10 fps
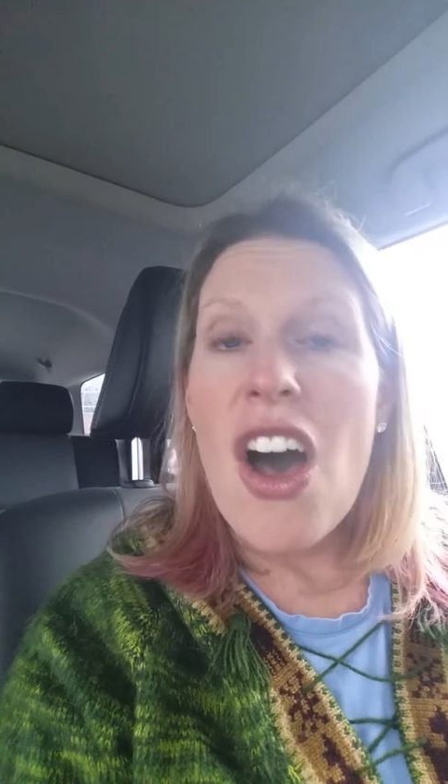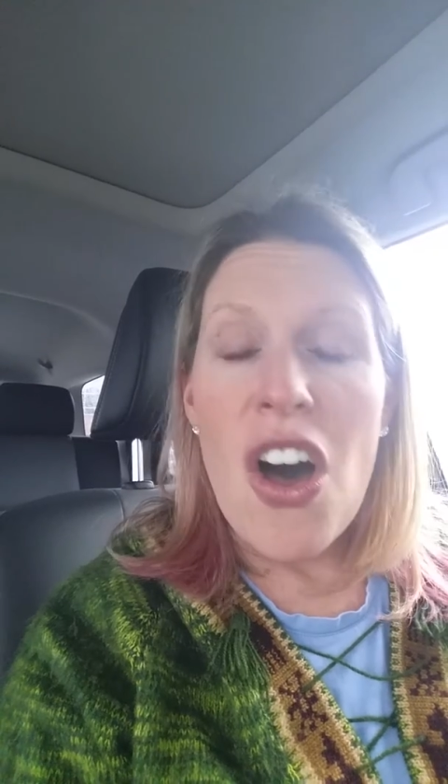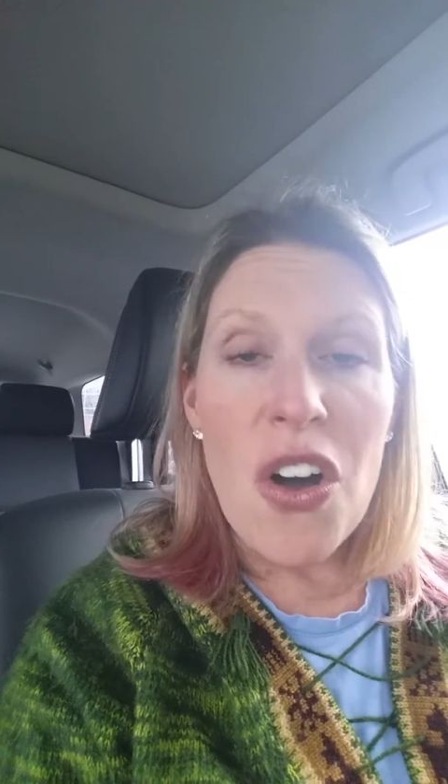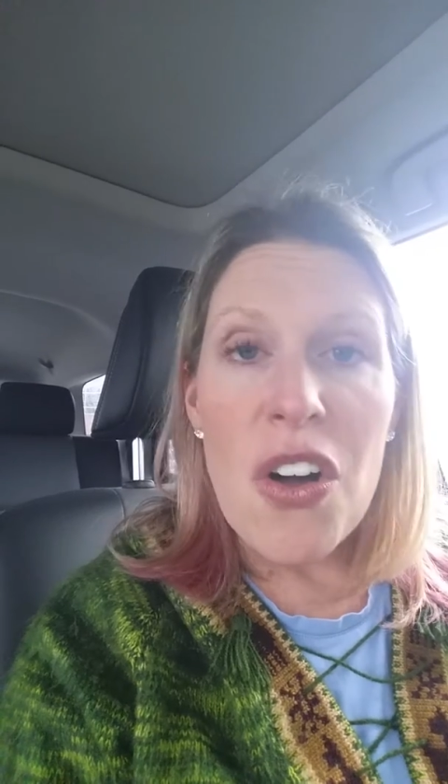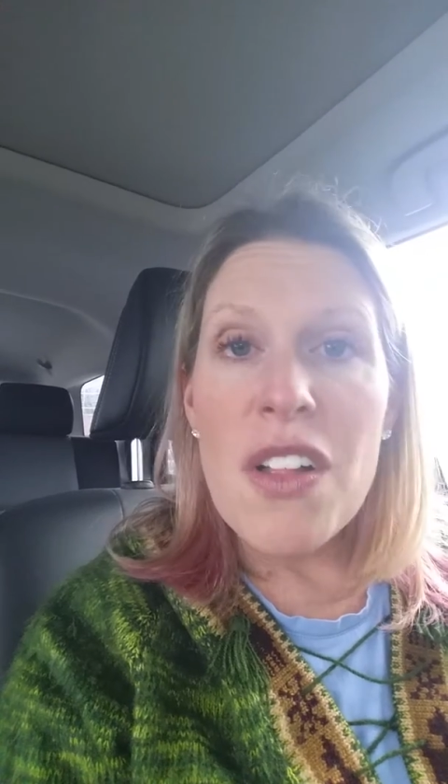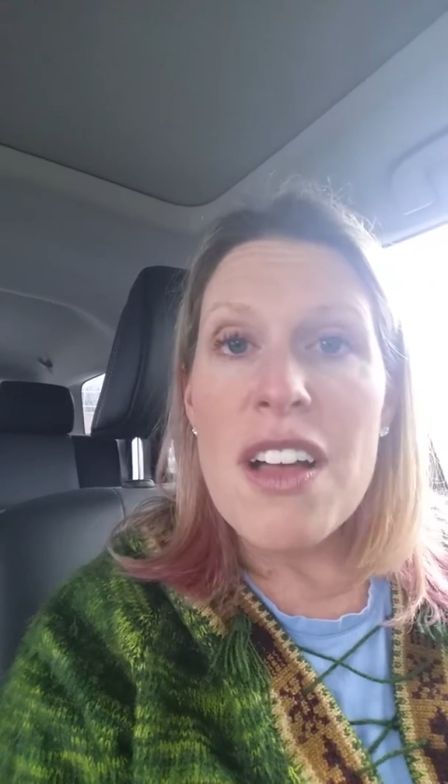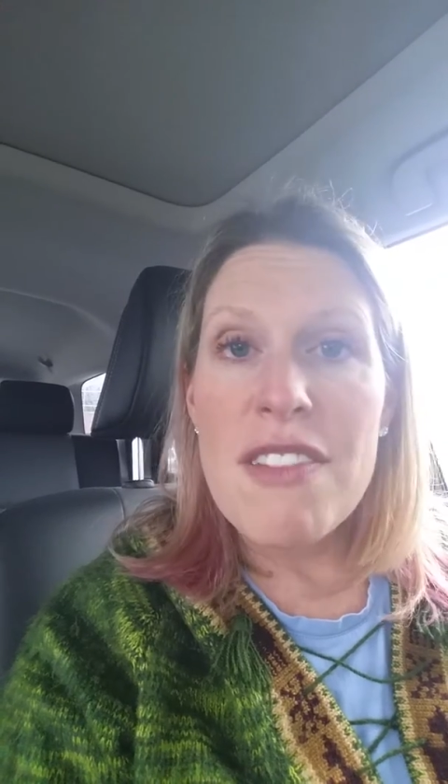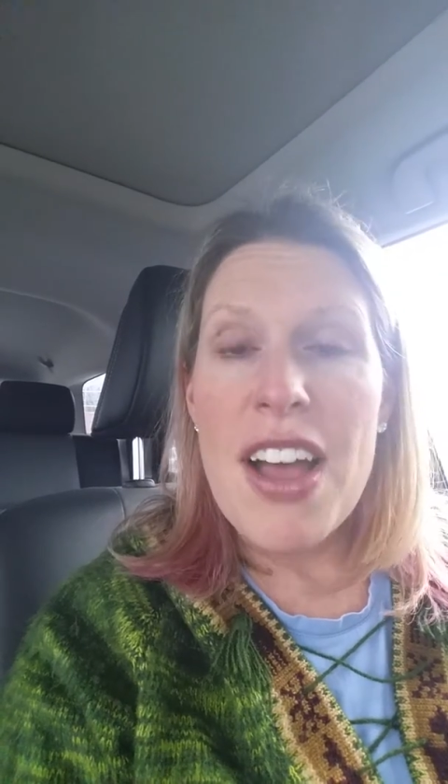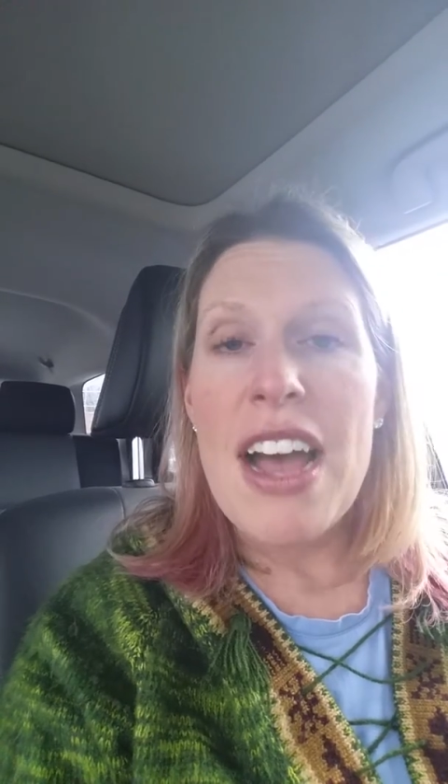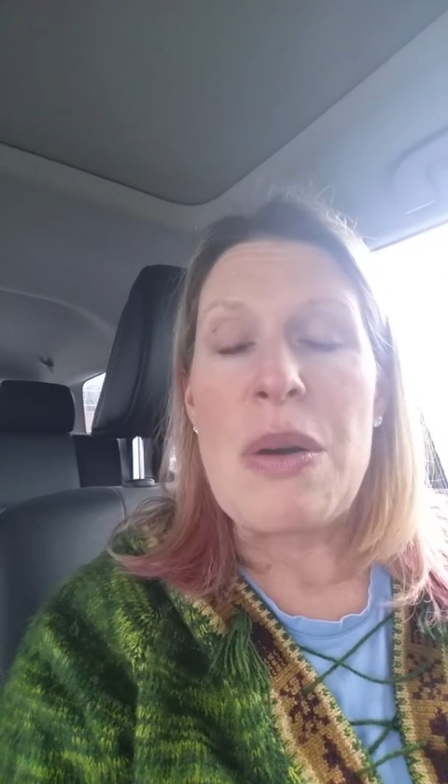All
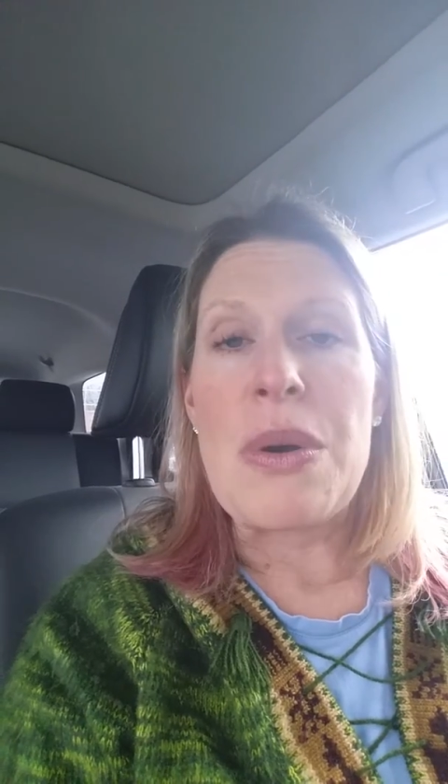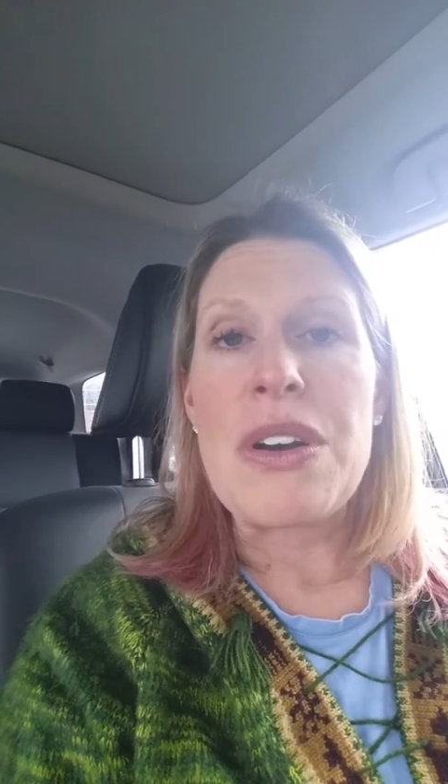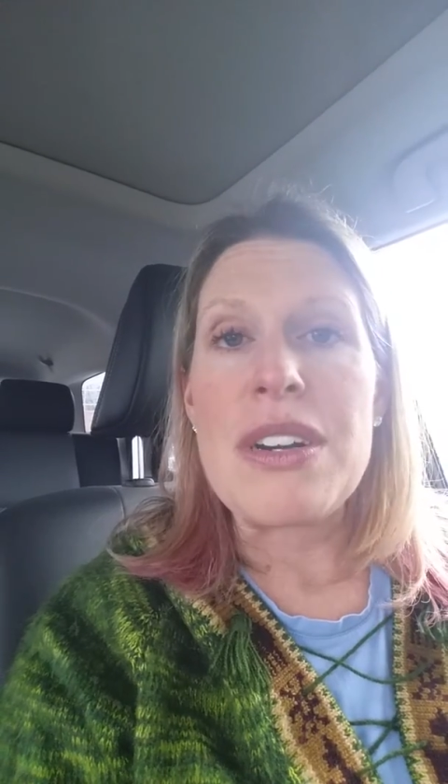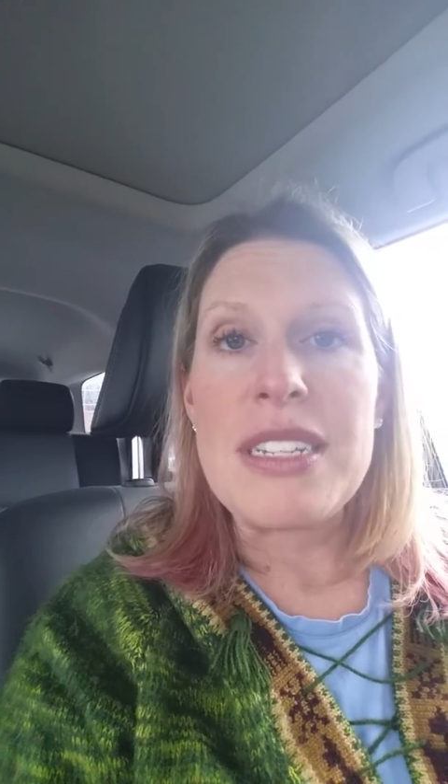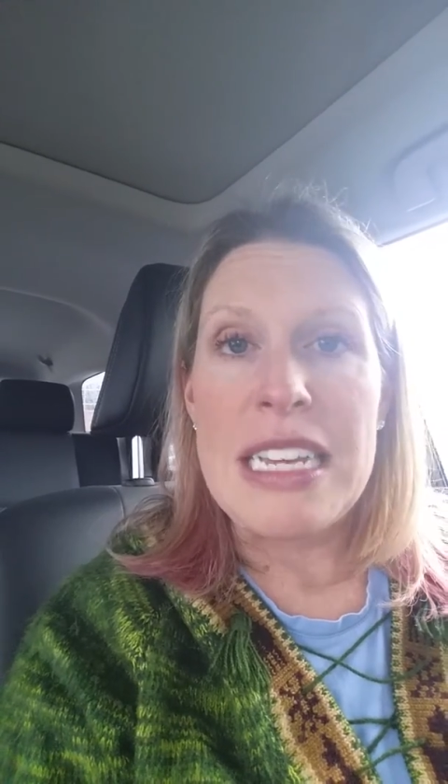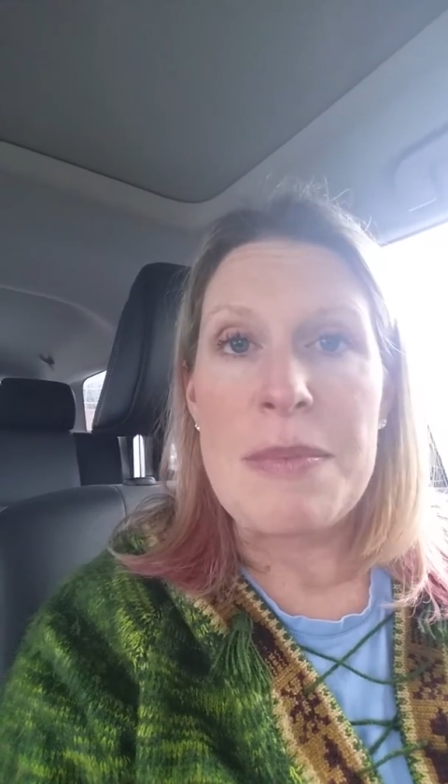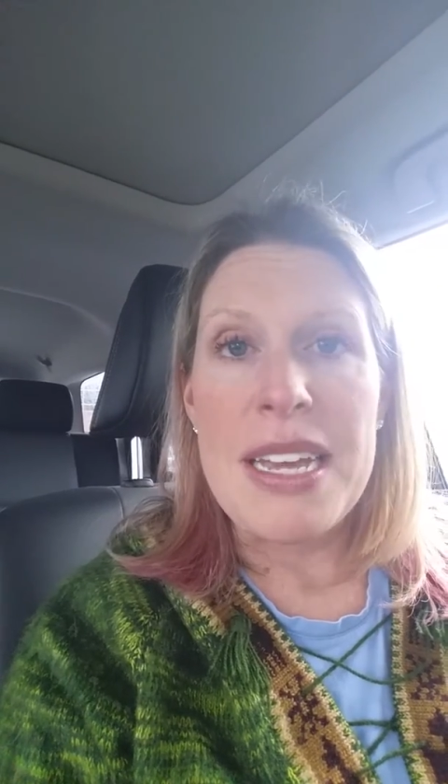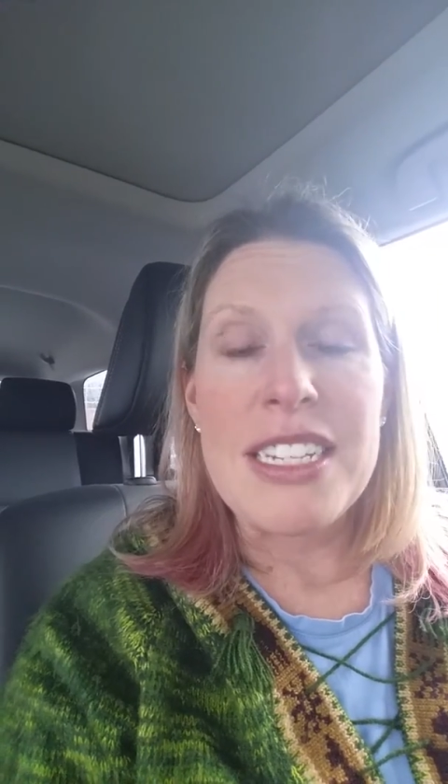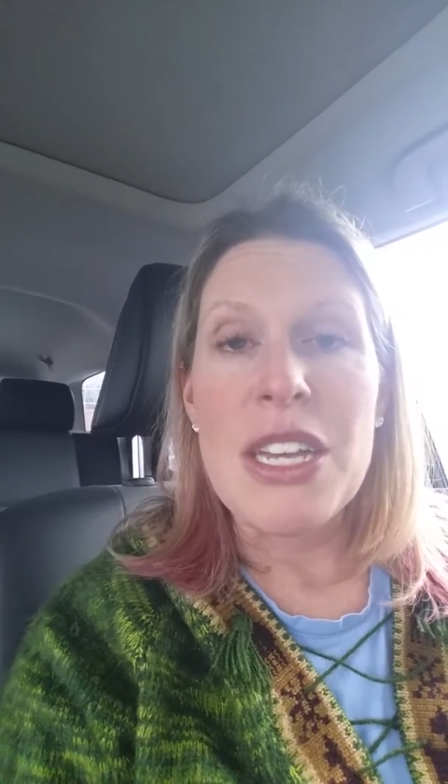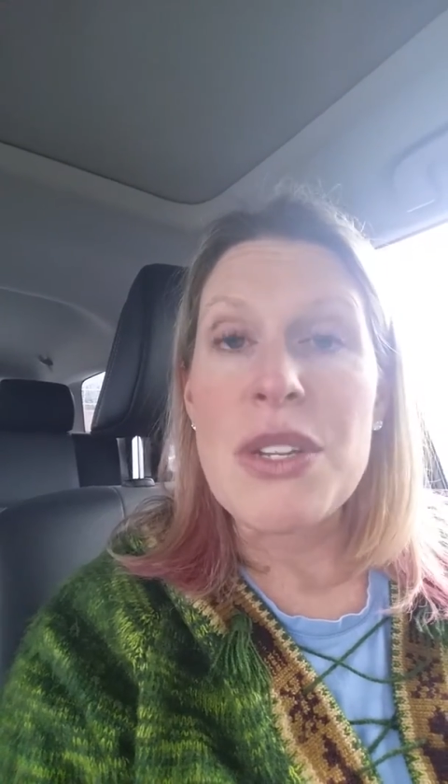of our teammates